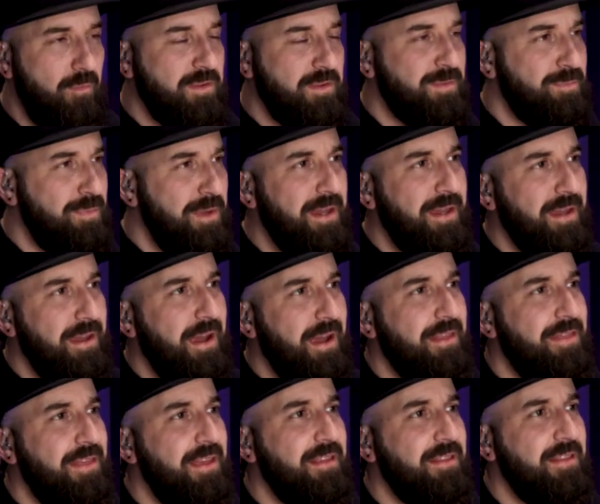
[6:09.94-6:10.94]
Speaking,
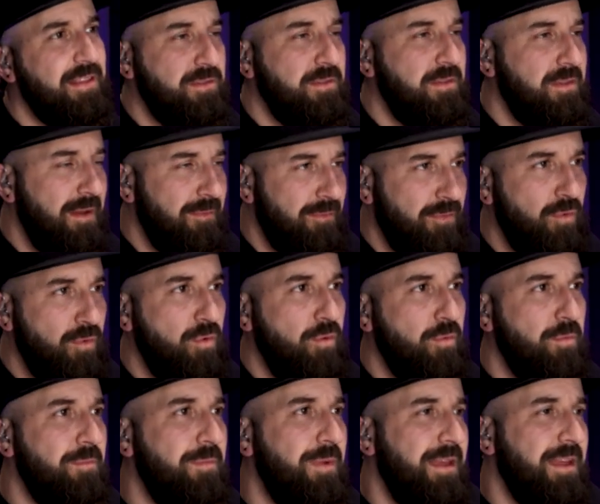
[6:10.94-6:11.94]
I think that, that
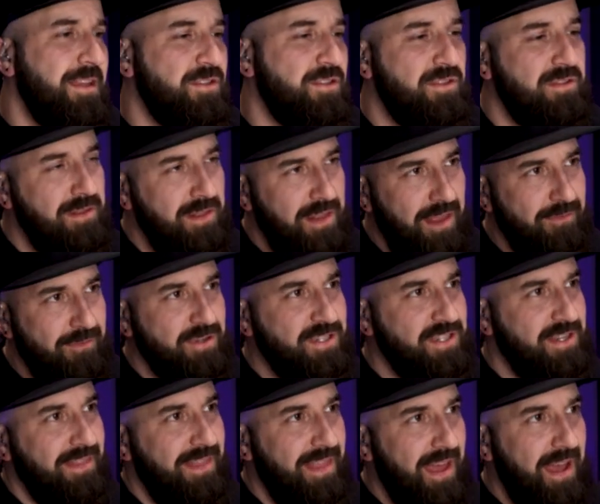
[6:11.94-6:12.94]
Vroom is
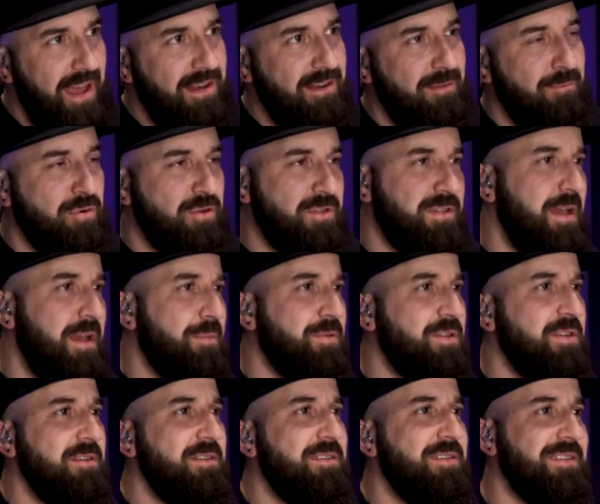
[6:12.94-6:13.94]
leveraging that
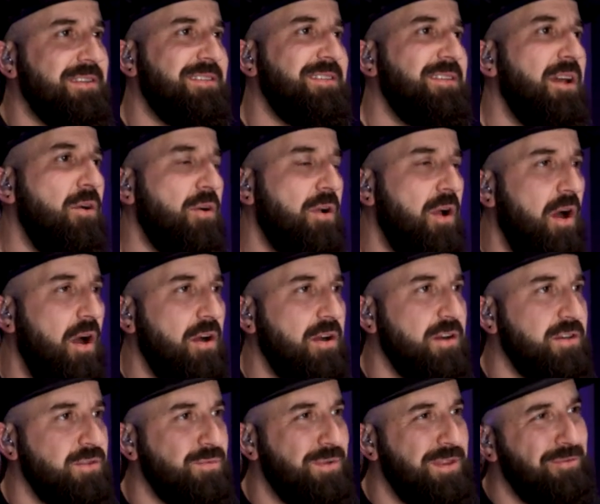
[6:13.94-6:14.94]
perception to sell
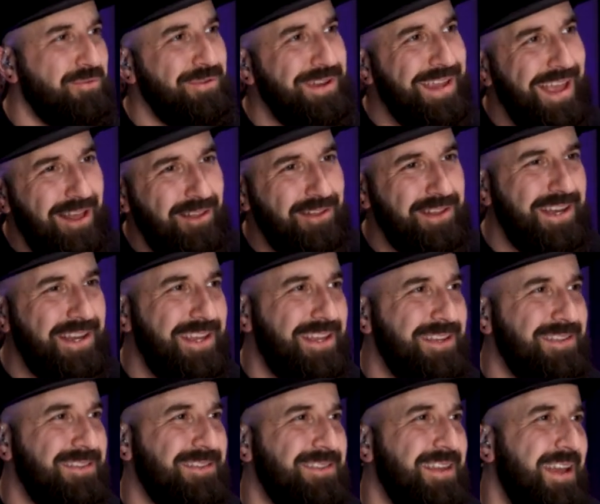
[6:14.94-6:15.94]
cars when the reality
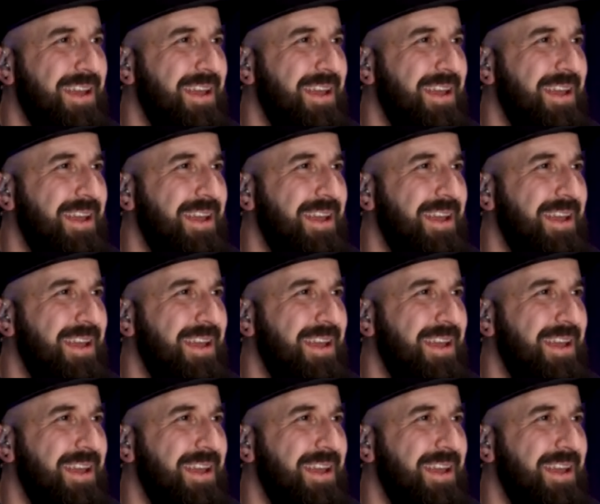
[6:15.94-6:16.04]
is